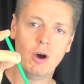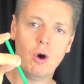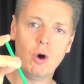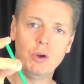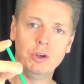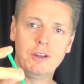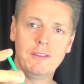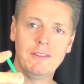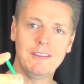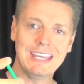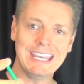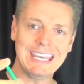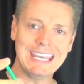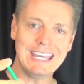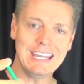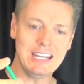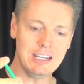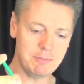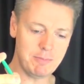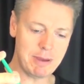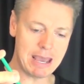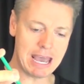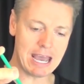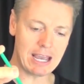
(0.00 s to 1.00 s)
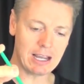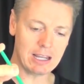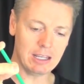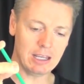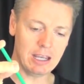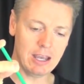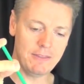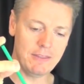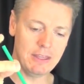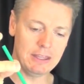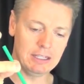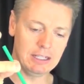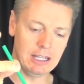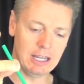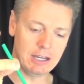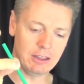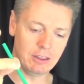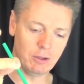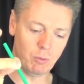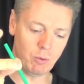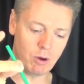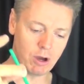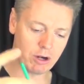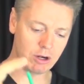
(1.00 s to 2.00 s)
holding the end back, and then
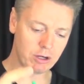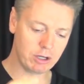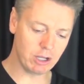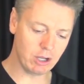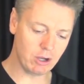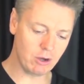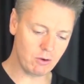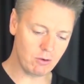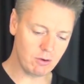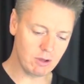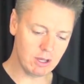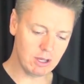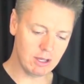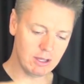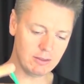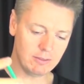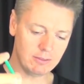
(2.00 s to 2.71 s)
letting the water go.